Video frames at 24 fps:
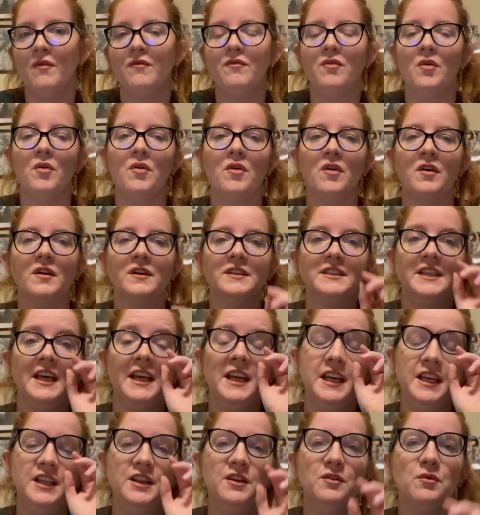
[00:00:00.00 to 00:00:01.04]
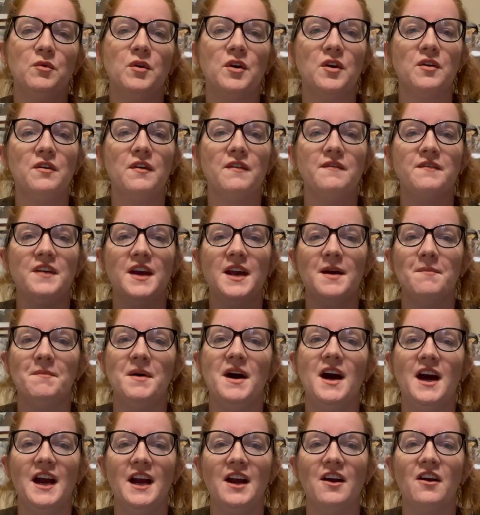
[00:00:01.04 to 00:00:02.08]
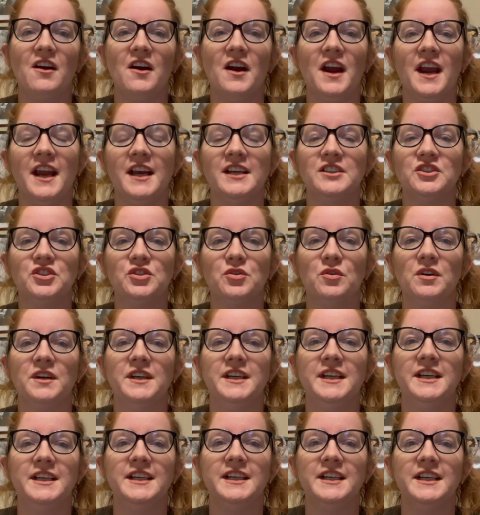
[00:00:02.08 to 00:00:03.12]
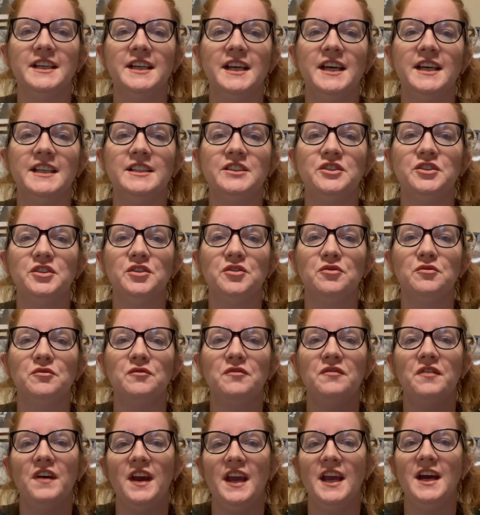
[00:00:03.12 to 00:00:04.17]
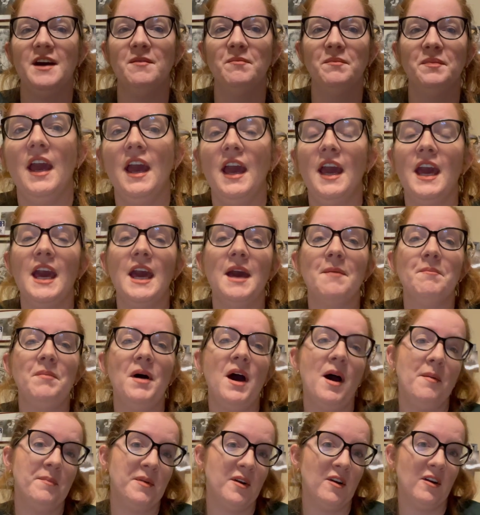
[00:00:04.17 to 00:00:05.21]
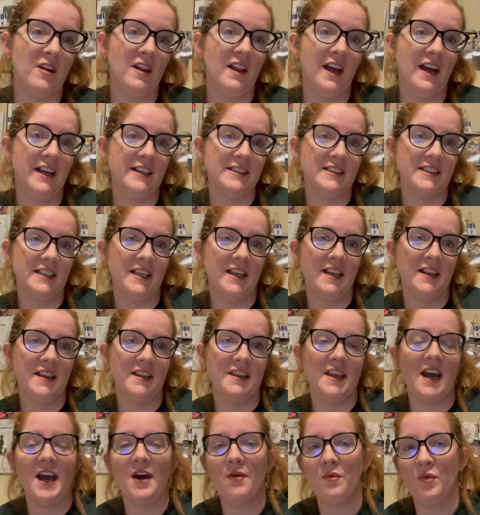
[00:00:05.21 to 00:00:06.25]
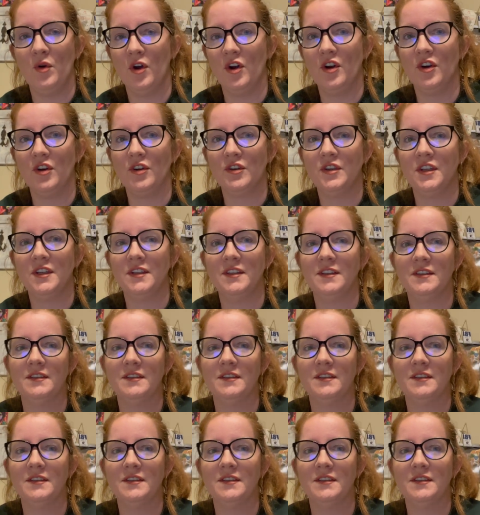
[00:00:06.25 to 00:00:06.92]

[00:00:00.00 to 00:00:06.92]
for taking the word vampire and shortening it to vamp and popularizing that word